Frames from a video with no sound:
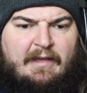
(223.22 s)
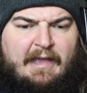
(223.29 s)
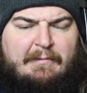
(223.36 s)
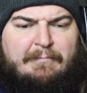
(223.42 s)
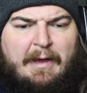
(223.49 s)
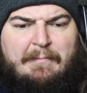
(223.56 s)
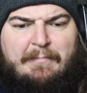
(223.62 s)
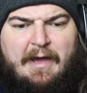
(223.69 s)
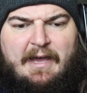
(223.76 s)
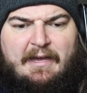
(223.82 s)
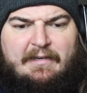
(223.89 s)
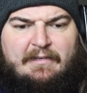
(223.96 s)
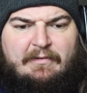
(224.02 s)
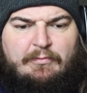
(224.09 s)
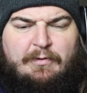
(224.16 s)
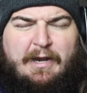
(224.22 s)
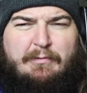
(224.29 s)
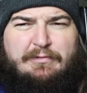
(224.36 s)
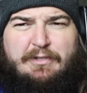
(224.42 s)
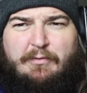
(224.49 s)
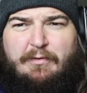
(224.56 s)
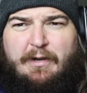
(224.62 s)
In my mind, when I
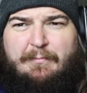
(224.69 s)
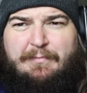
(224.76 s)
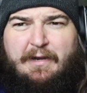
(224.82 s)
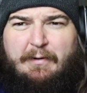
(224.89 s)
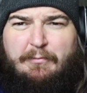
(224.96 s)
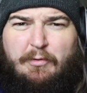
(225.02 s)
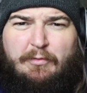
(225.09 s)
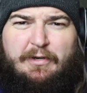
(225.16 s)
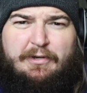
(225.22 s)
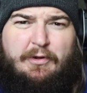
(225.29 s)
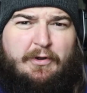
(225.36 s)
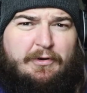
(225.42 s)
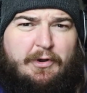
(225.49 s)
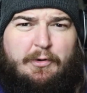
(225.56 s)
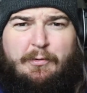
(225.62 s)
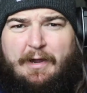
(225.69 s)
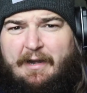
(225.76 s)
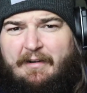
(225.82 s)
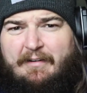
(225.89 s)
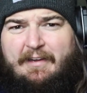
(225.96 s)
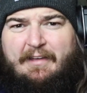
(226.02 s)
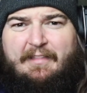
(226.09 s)
was going up there, I'm going into a new
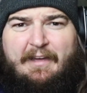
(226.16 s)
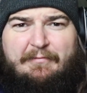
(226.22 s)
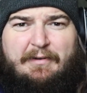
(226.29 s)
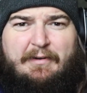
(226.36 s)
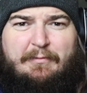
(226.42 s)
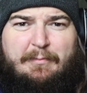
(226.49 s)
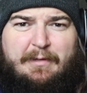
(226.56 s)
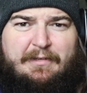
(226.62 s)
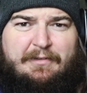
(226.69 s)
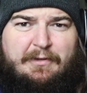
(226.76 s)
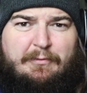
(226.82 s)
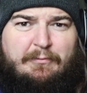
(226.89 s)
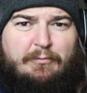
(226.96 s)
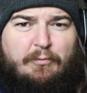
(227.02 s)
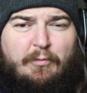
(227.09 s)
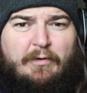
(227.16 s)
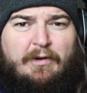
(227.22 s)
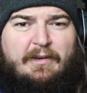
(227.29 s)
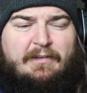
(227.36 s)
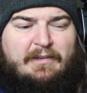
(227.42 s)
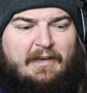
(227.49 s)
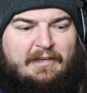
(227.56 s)
area that I've never been to.
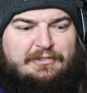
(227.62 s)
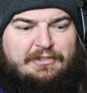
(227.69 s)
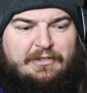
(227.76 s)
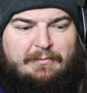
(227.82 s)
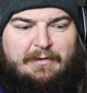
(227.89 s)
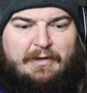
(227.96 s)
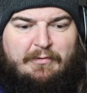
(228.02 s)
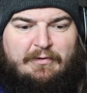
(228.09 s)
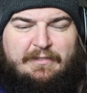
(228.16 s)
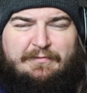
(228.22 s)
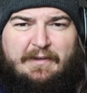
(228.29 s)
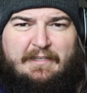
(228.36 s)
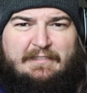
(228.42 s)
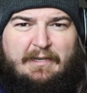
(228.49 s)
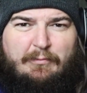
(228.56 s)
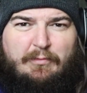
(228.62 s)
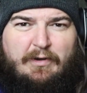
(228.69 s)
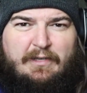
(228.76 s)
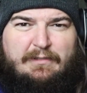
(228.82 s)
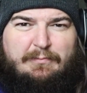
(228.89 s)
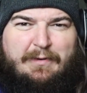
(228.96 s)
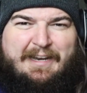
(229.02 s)
One, I shouldn't have been going as fast as I
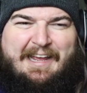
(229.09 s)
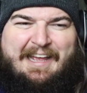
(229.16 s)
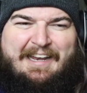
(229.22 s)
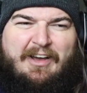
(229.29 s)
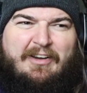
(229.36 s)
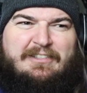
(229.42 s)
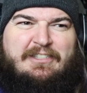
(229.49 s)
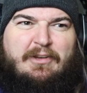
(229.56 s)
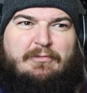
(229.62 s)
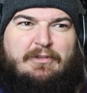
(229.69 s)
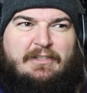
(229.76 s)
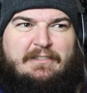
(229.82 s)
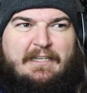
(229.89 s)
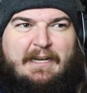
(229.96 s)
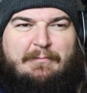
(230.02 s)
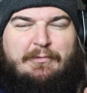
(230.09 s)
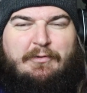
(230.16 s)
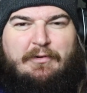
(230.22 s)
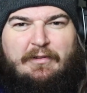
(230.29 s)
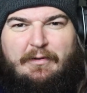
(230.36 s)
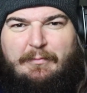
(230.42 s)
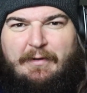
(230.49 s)
was, but it also looks like I'm
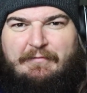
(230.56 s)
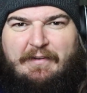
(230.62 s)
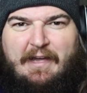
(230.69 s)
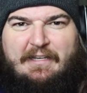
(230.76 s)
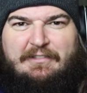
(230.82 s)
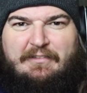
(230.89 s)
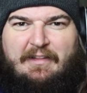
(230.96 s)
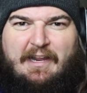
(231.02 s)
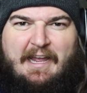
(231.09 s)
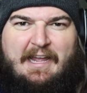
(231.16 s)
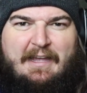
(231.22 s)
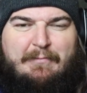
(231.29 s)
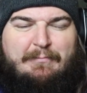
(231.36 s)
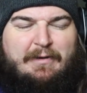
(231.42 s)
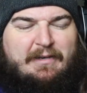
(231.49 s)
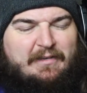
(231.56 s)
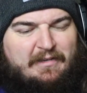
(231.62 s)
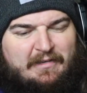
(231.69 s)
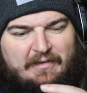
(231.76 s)
going a little bit faster than I am, but